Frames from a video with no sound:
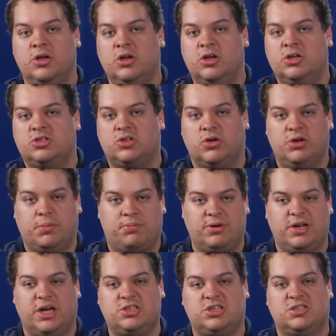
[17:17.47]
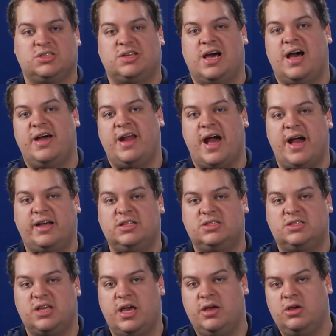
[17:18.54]
So in the production slot, I can
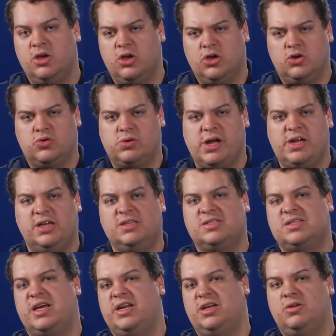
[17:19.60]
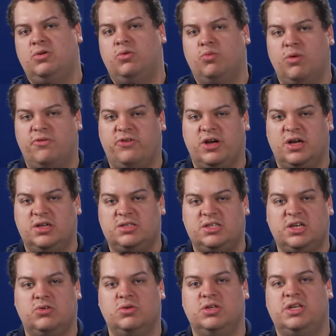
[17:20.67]
say creating a setting with a
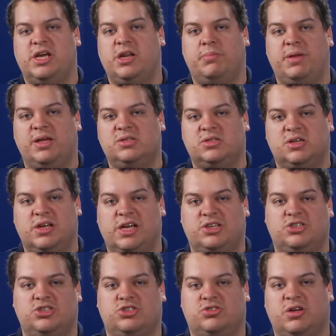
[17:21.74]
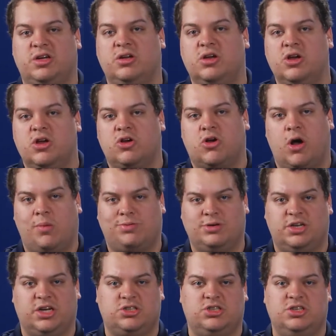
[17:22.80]
SQL database connection string called
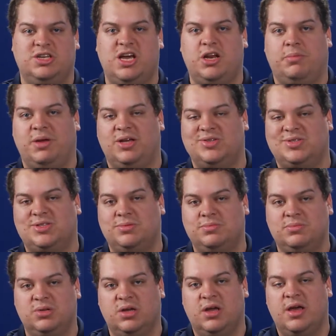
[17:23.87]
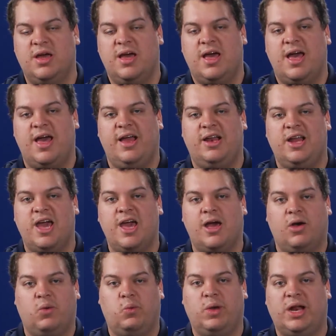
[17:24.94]
production database. And
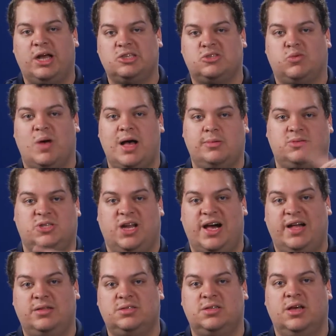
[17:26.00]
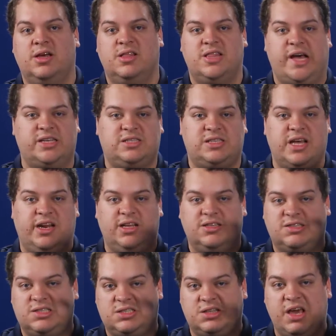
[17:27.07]
now when I swap slots, that setting
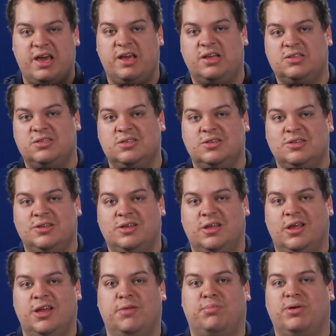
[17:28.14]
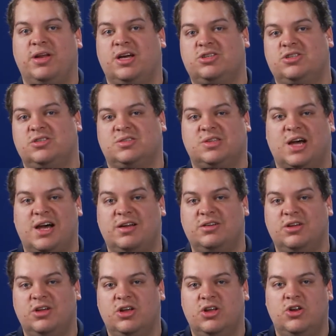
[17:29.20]
stays in a production slot.
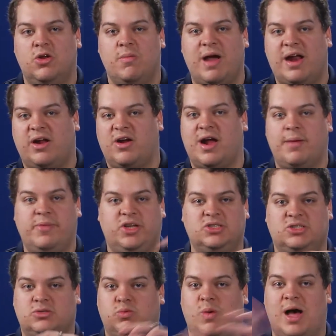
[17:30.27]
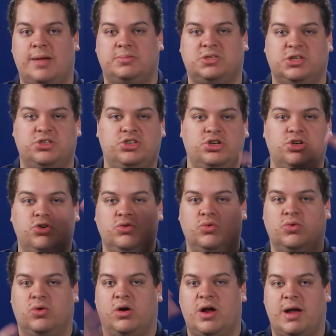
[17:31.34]
No matter how many swaps I
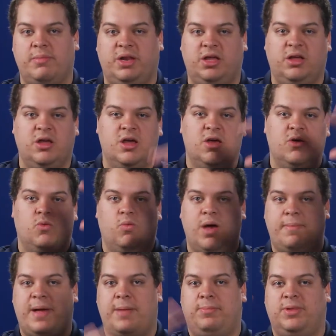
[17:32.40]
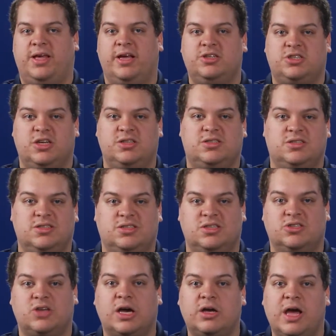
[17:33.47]
do or how many web application
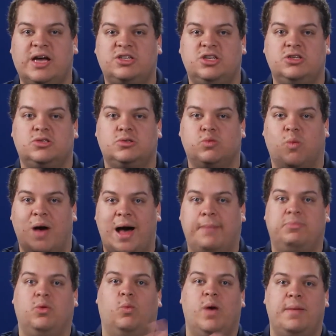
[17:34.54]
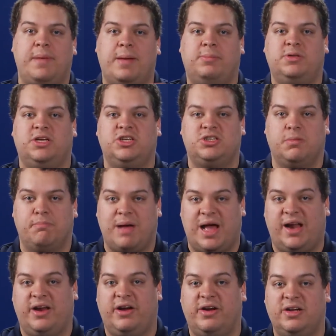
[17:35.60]
instances, I can actually swap the web application
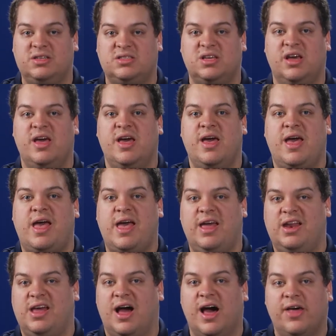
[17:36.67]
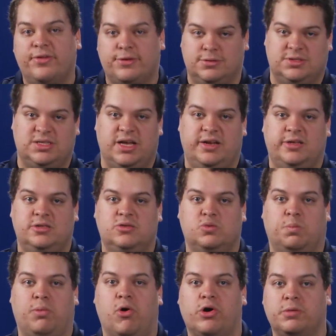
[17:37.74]
binaries and other settings,
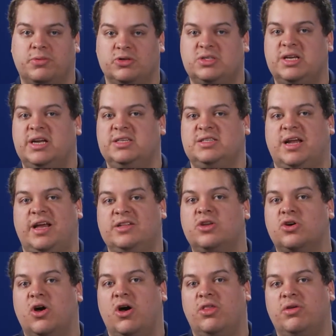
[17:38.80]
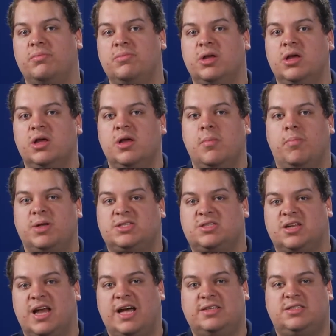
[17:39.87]
portable settings I like to call them, but
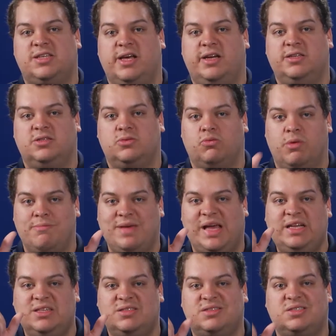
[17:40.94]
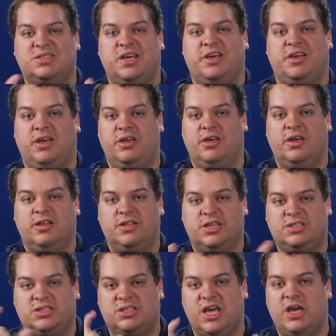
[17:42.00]
slot settings remain sticky. They
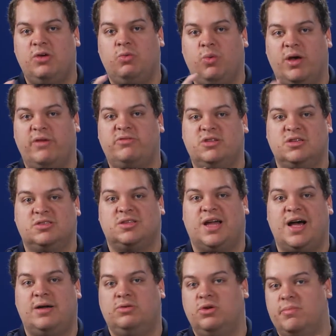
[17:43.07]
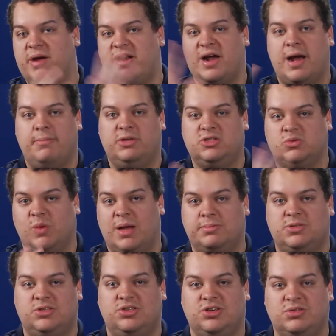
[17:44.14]
stay with the slot no matter how many
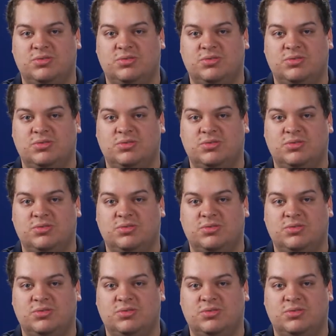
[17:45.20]
swaps you do.